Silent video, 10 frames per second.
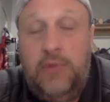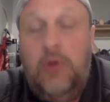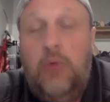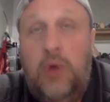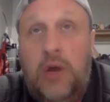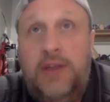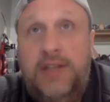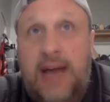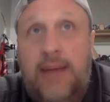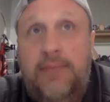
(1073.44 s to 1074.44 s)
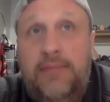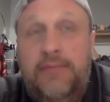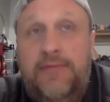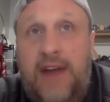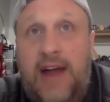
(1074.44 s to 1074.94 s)
what are the top
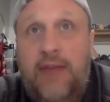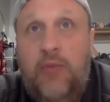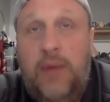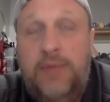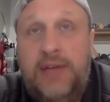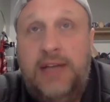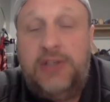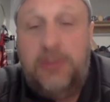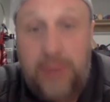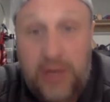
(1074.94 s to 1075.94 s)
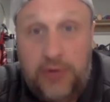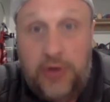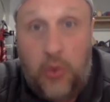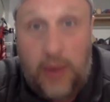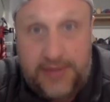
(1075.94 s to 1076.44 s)
5 websites to build a
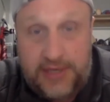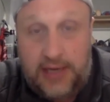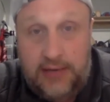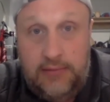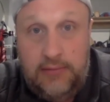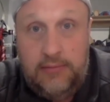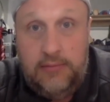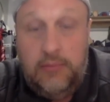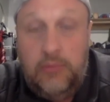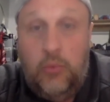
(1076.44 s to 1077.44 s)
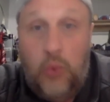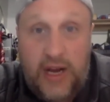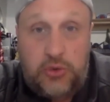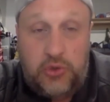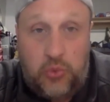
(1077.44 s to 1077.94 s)
website.
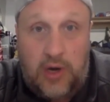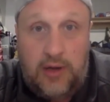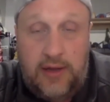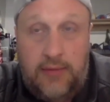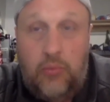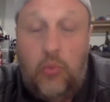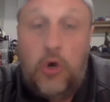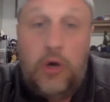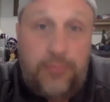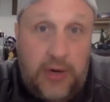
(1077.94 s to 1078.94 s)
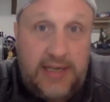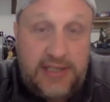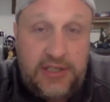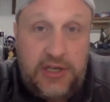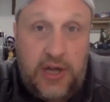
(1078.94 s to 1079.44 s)
Wix was one of them. WordPress
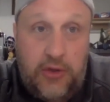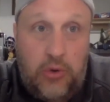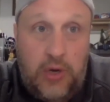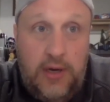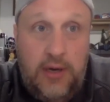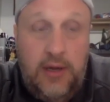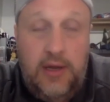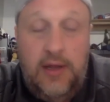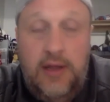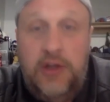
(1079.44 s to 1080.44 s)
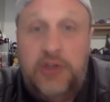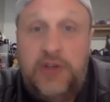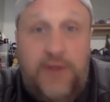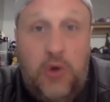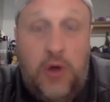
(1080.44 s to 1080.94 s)
is another one. There's a
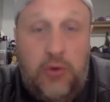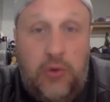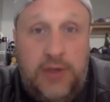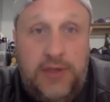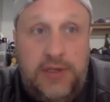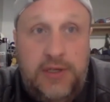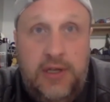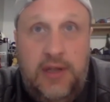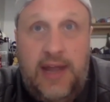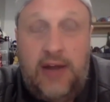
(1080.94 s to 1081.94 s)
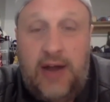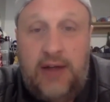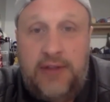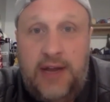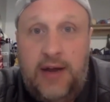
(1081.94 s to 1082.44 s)
few other ones that are
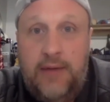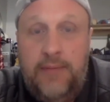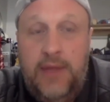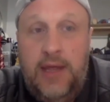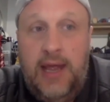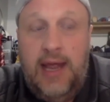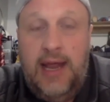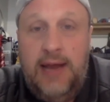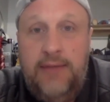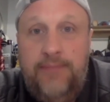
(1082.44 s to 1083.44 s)
out there. And